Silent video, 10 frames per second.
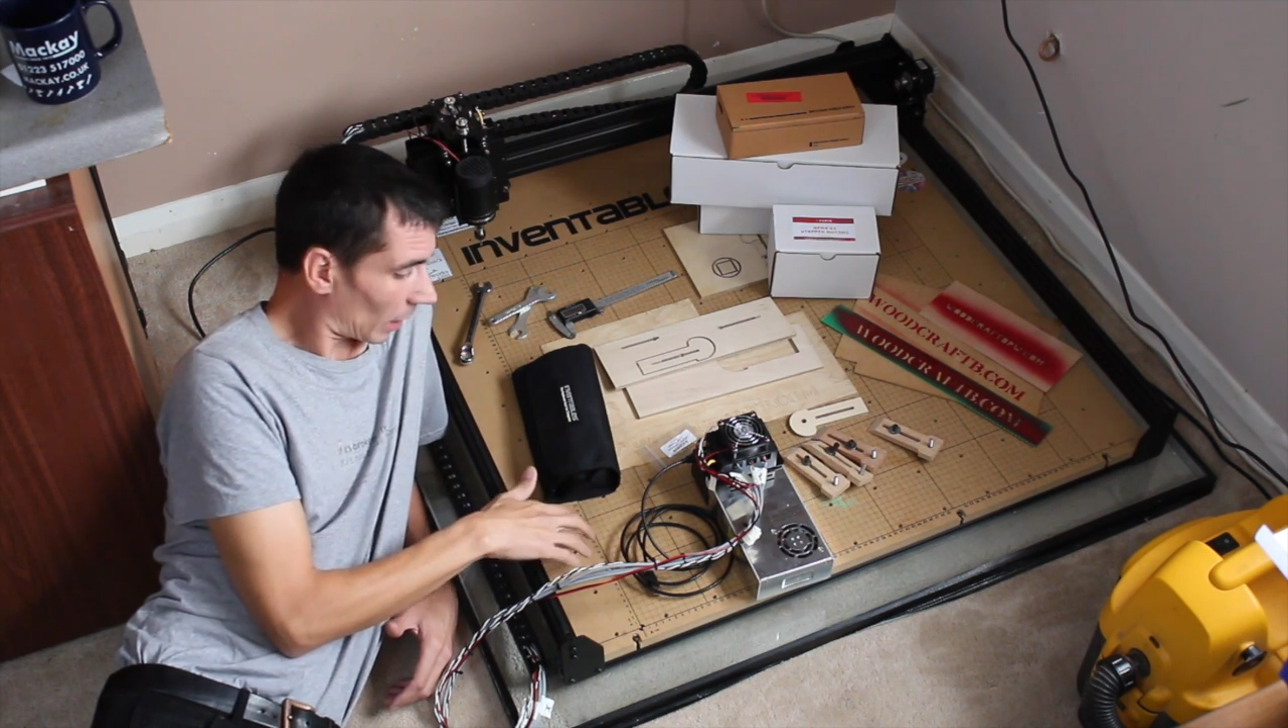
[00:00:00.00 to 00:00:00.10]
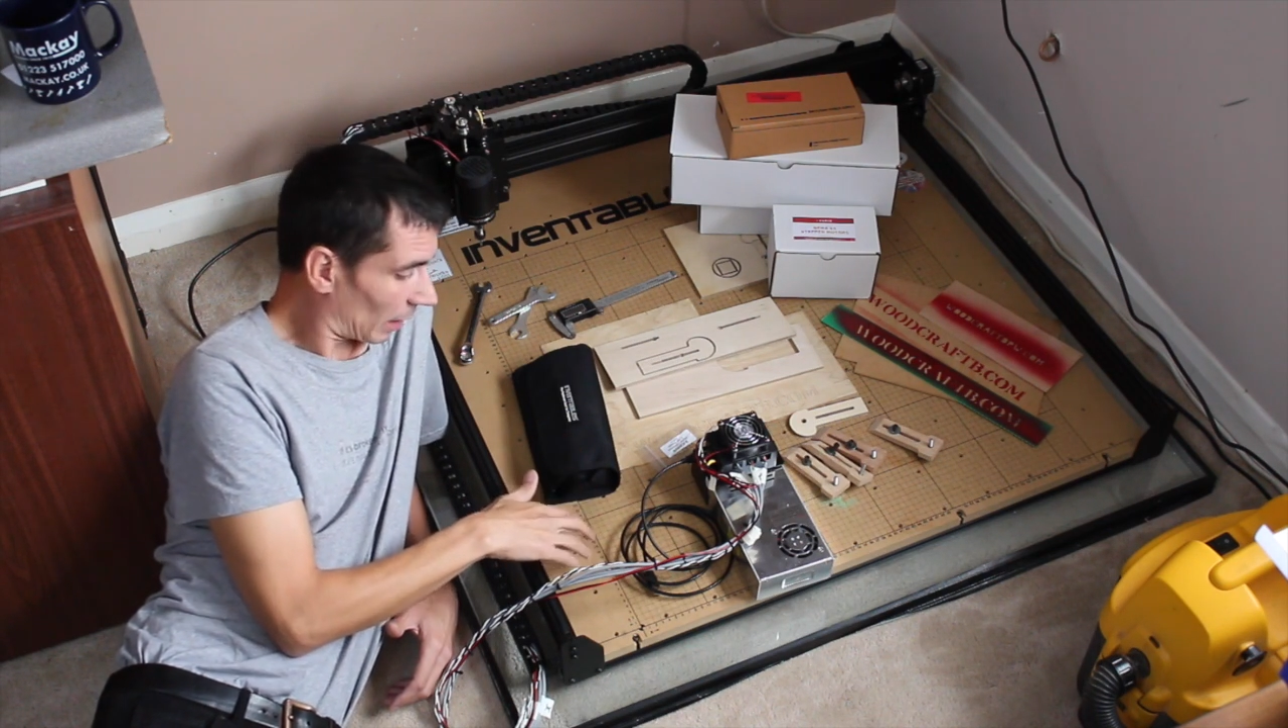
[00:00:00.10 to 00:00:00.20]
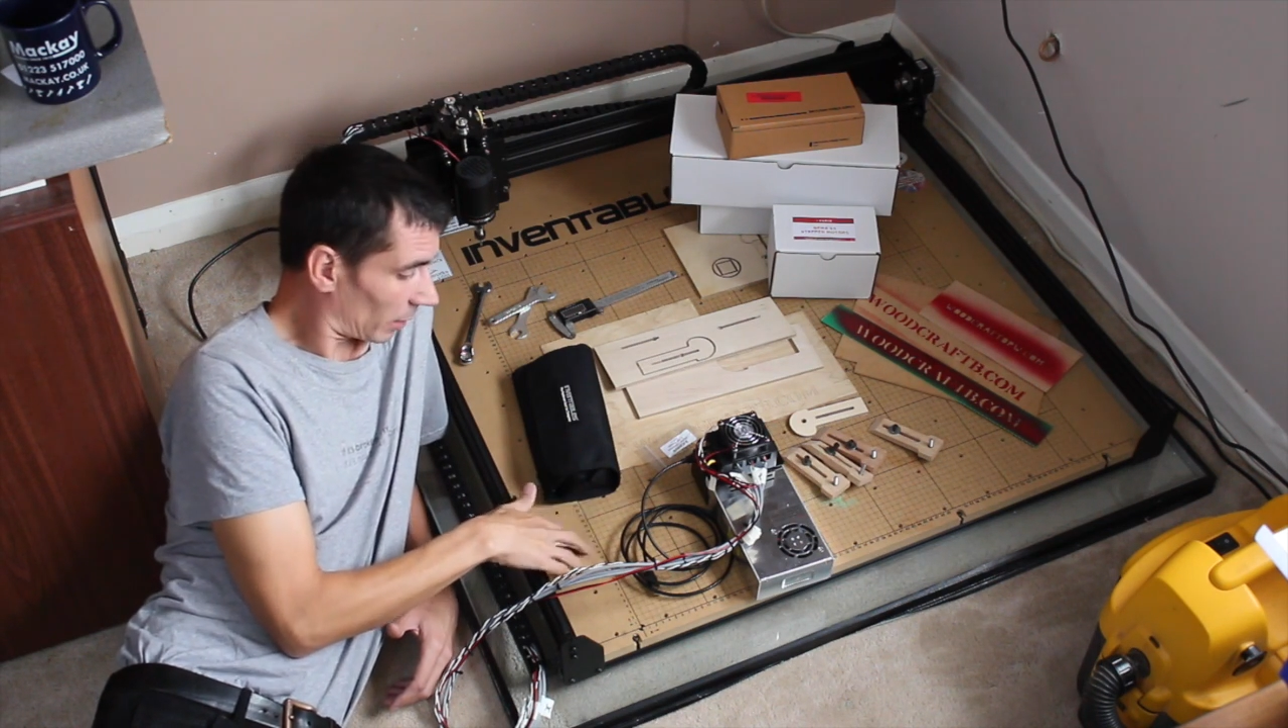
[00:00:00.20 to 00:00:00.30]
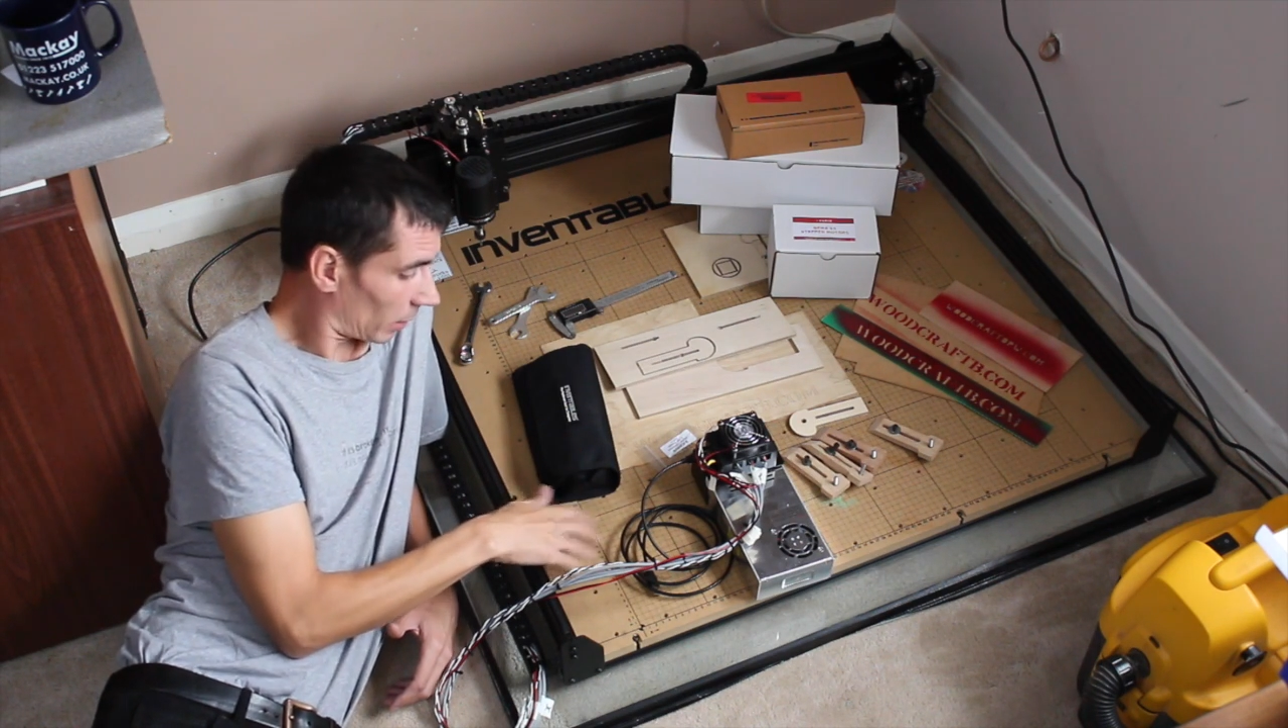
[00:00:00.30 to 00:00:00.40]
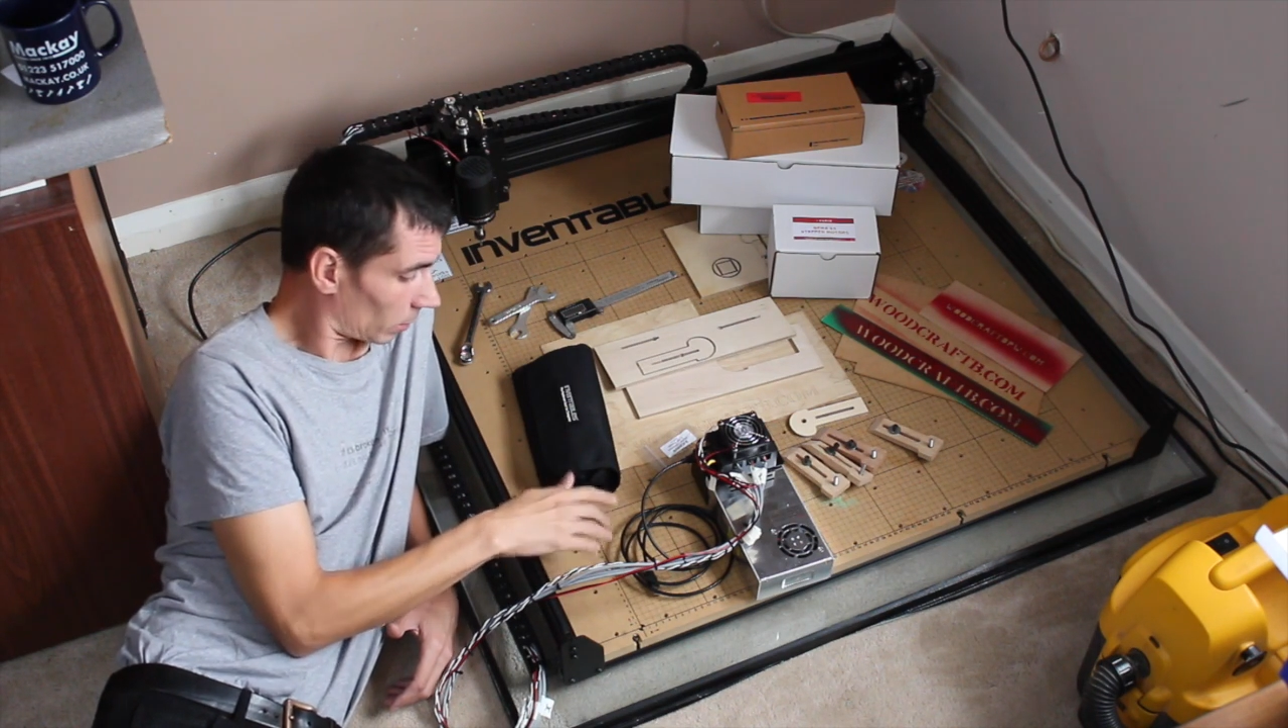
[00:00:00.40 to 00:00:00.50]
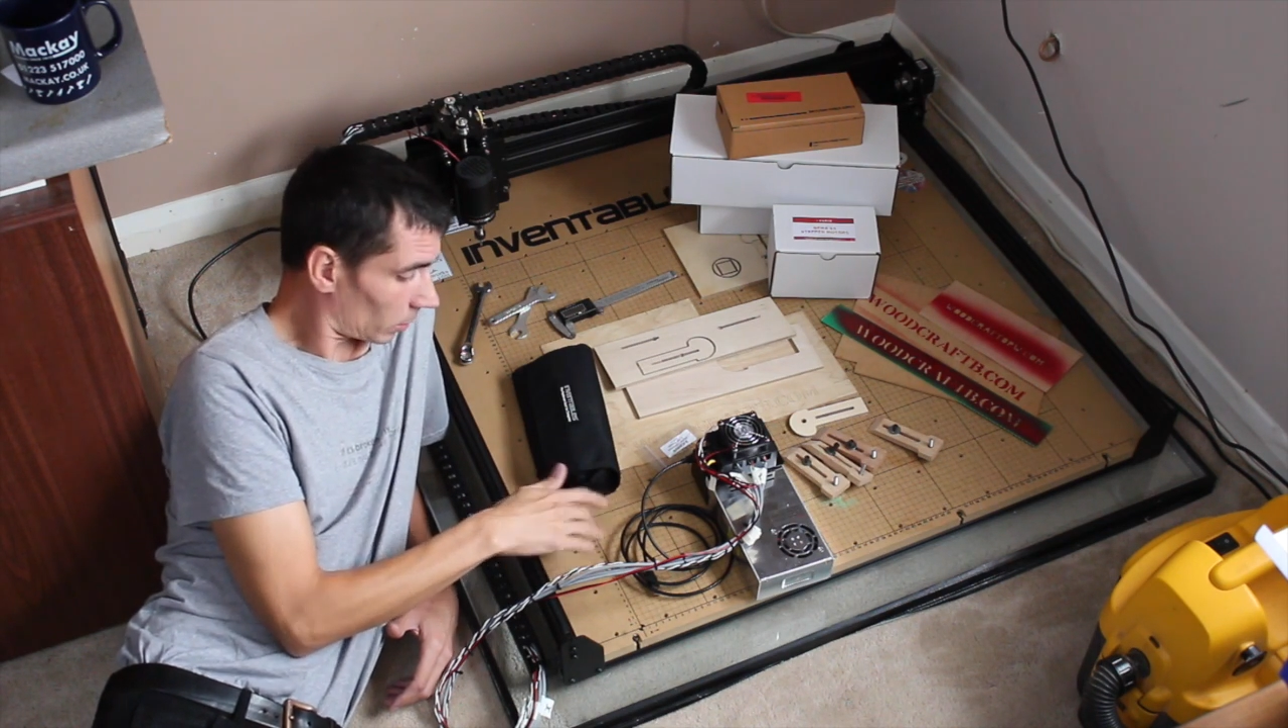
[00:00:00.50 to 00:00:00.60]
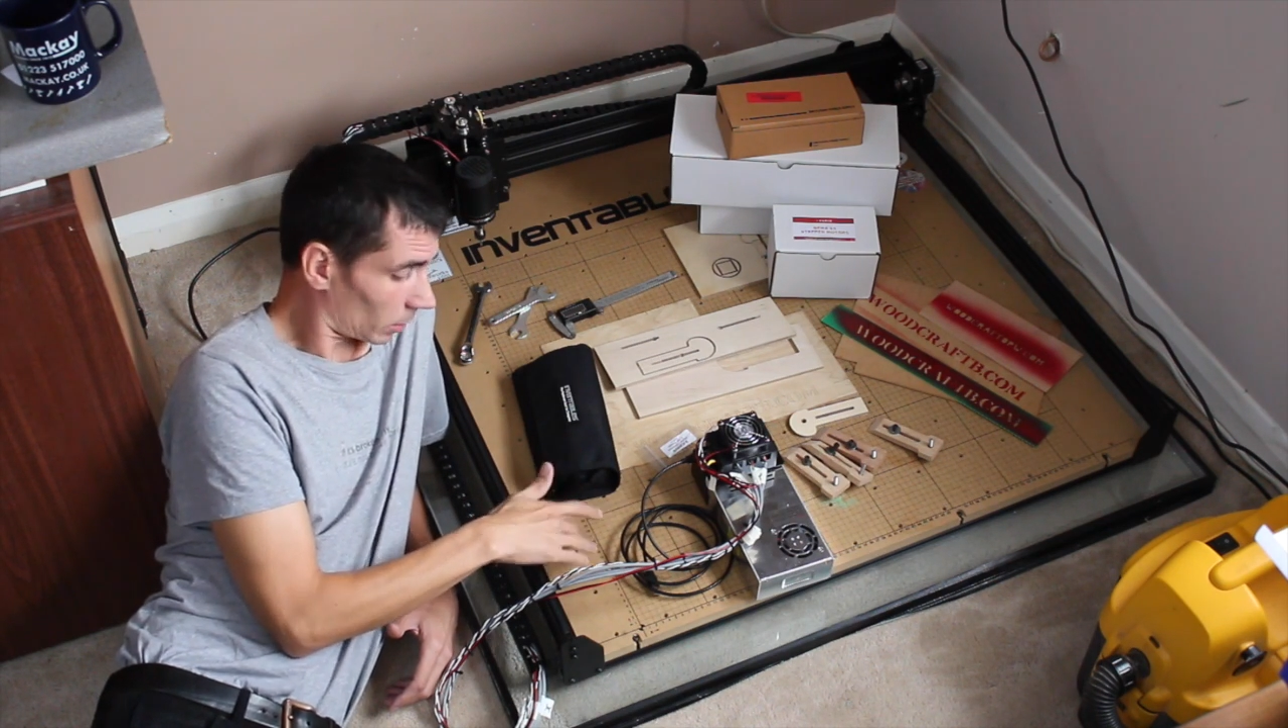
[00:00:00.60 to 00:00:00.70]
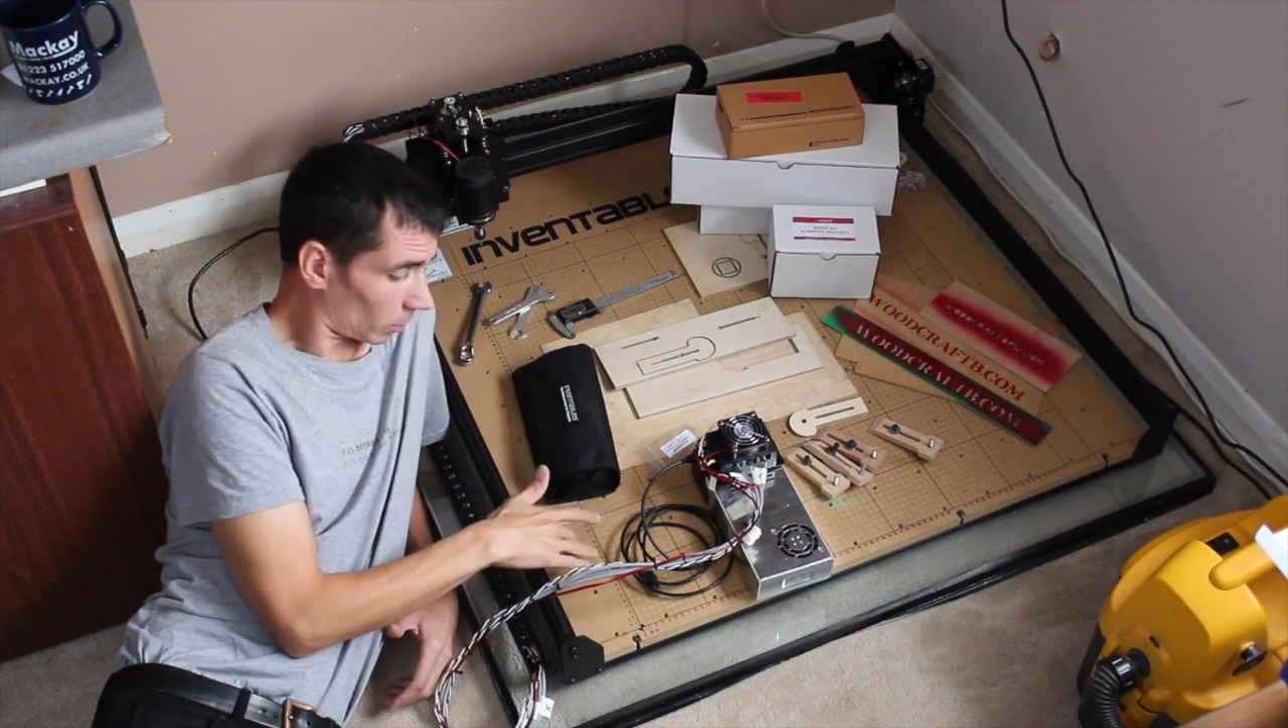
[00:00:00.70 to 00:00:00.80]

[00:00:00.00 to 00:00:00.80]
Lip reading: having